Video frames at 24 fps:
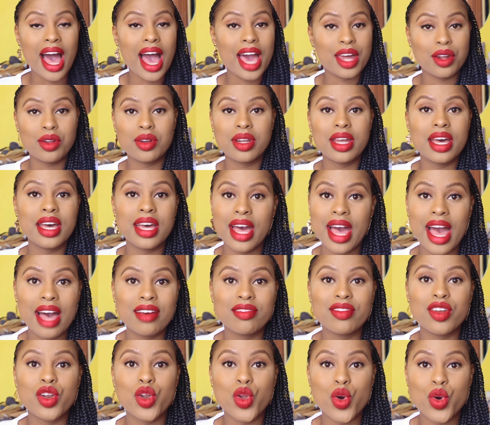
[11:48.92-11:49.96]
don't
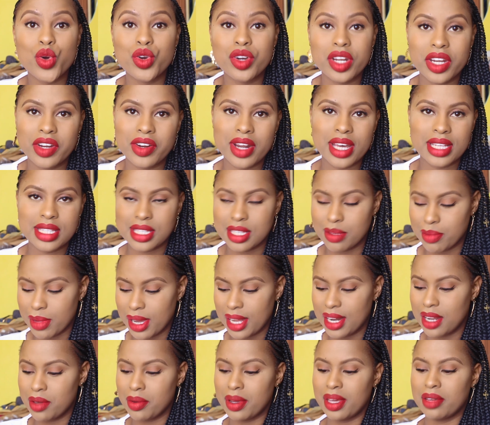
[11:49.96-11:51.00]
have no regrets. But
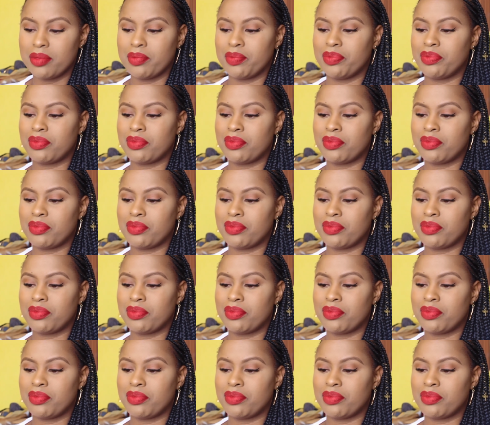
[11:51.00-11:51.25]
anyway,